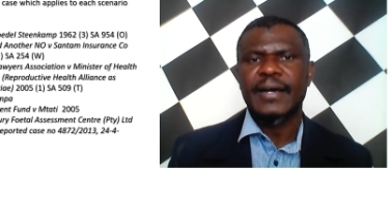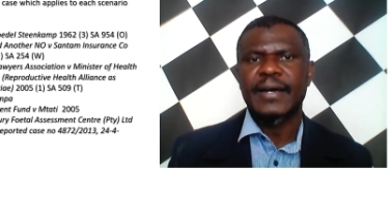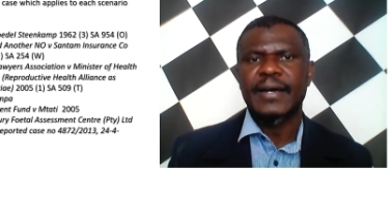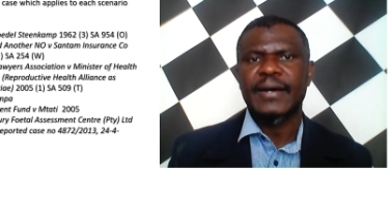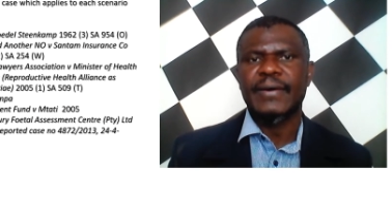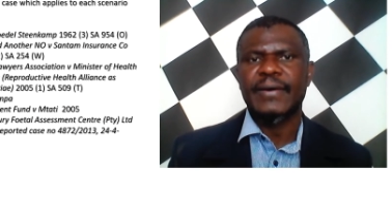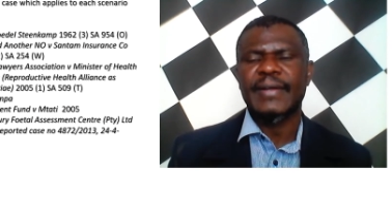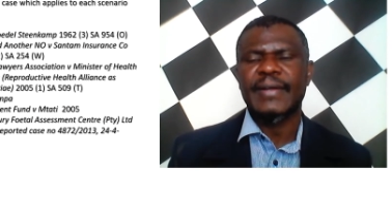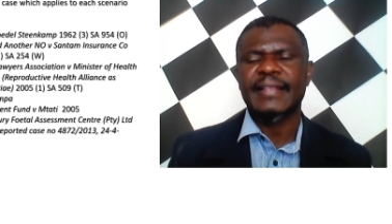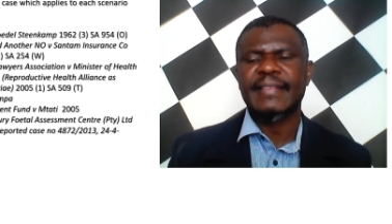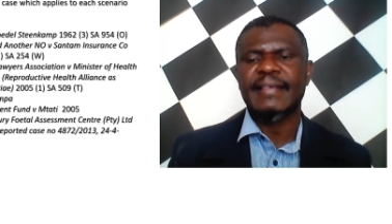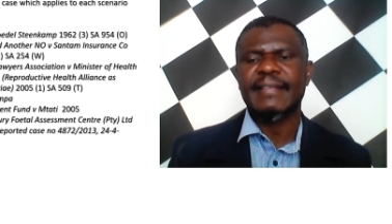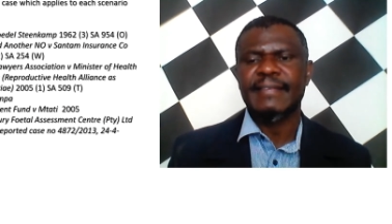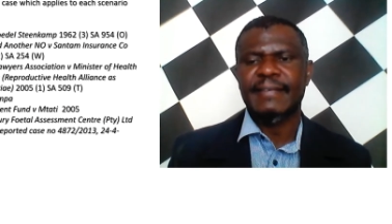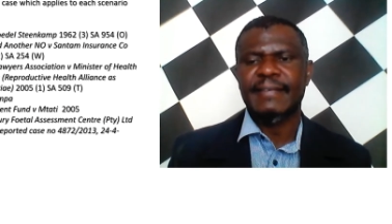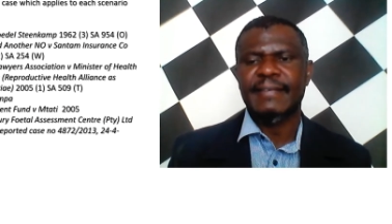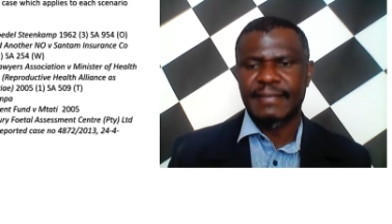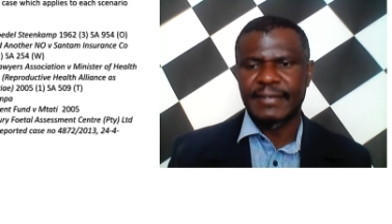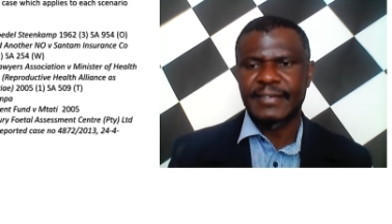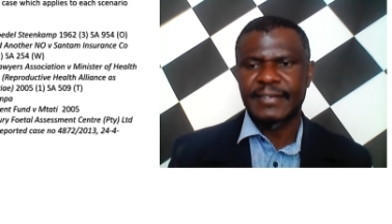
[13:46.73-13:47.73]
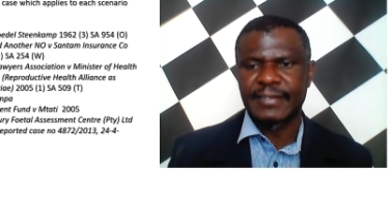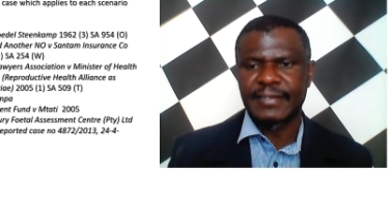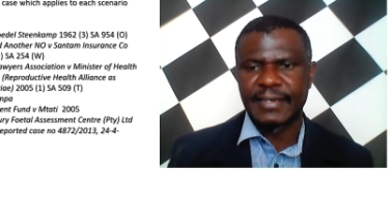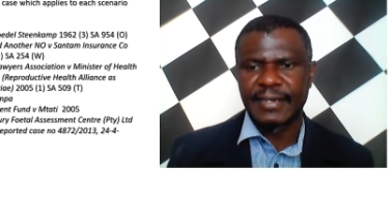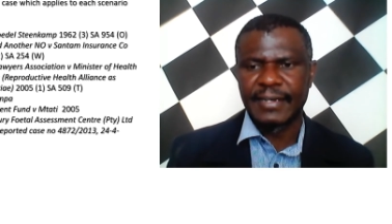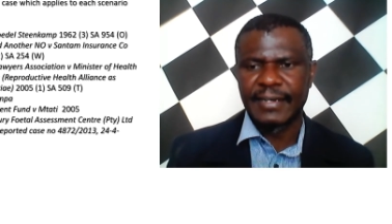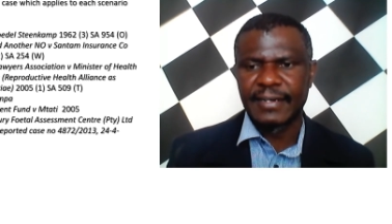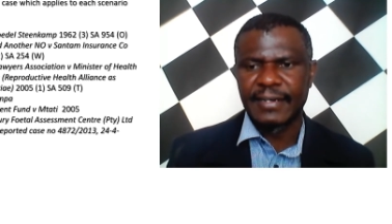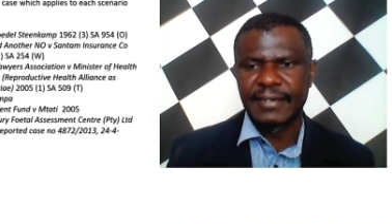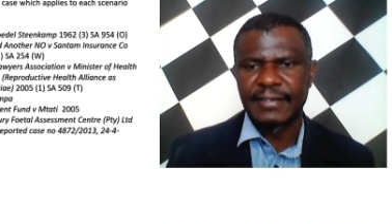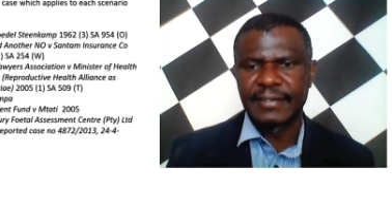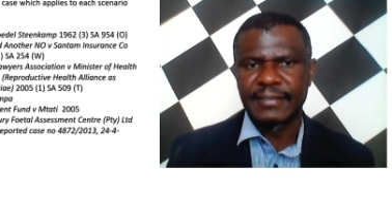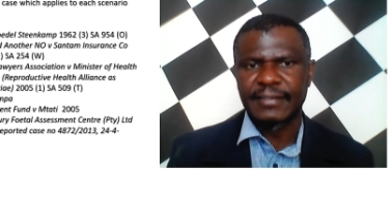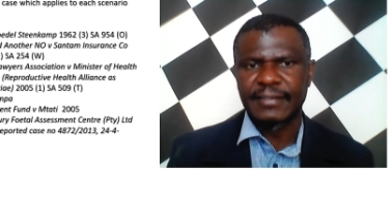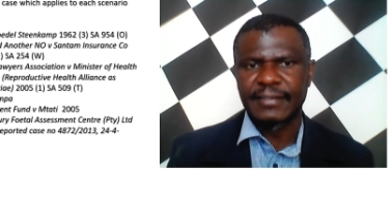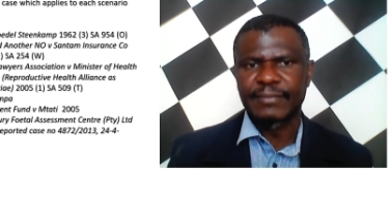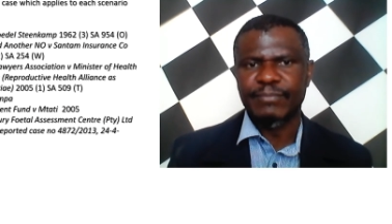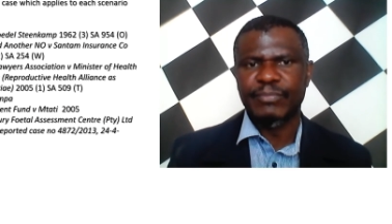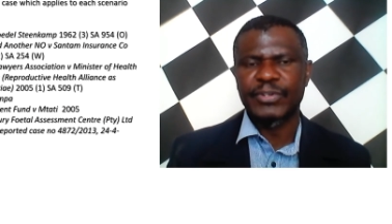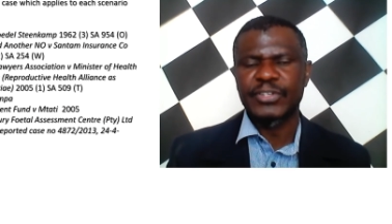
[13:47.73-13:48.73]
rather, the critical
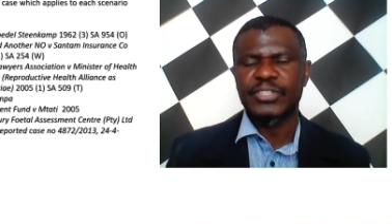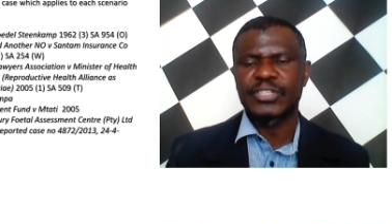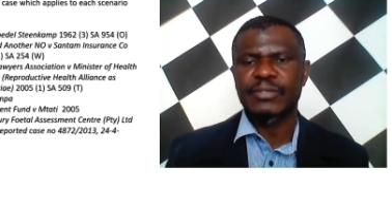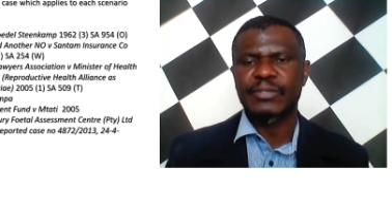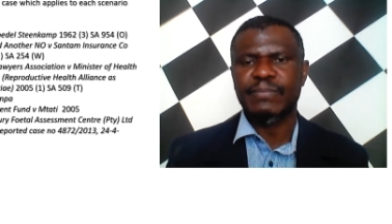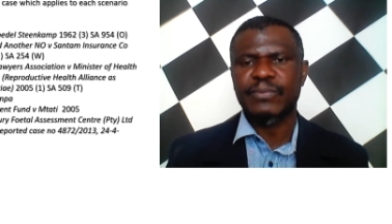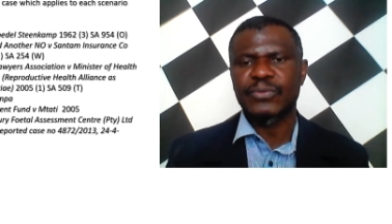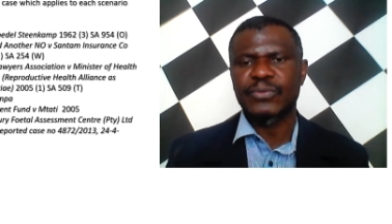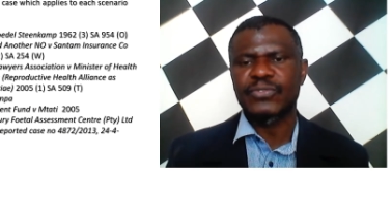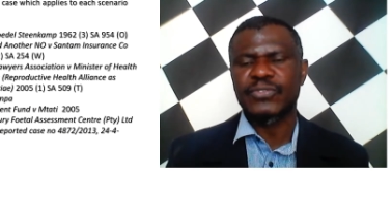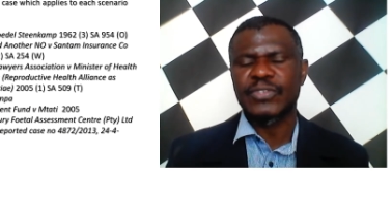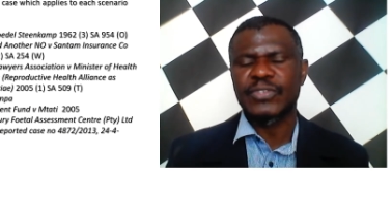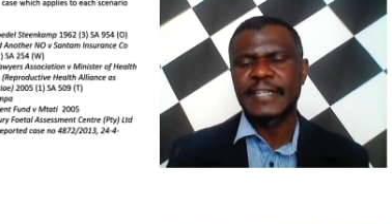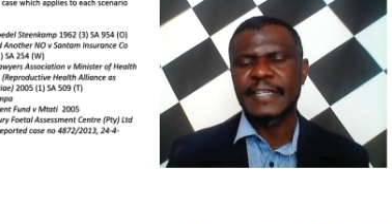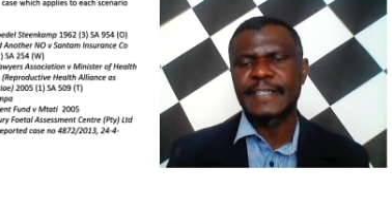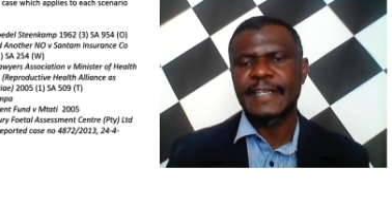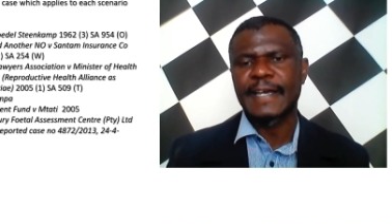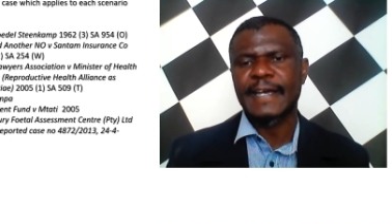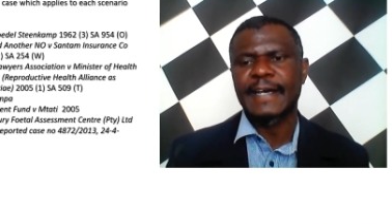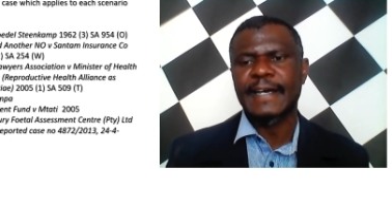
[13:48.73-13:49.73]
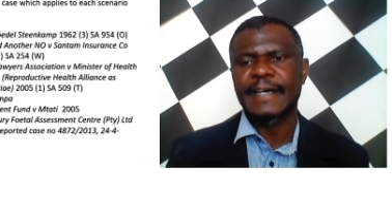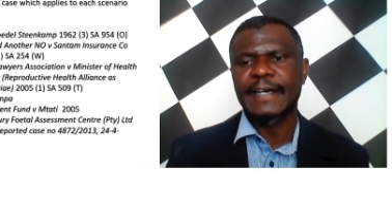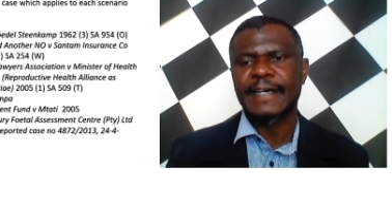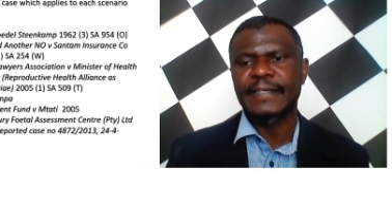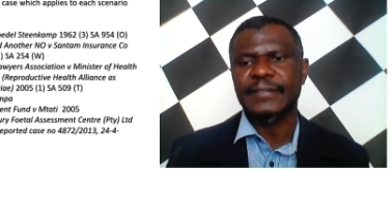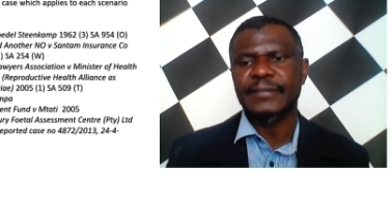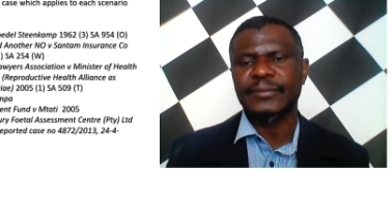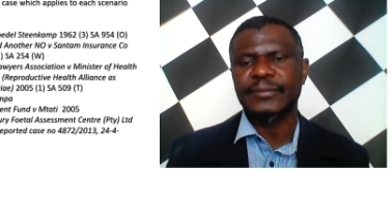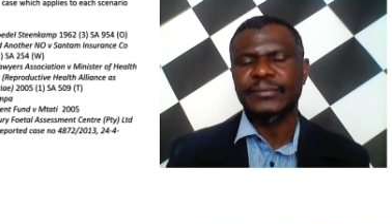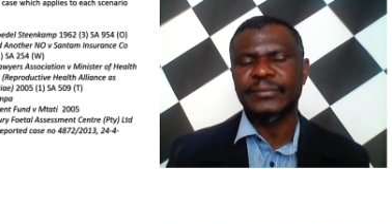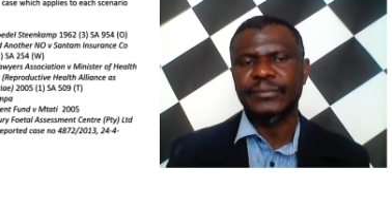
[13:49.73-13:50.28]
principles that are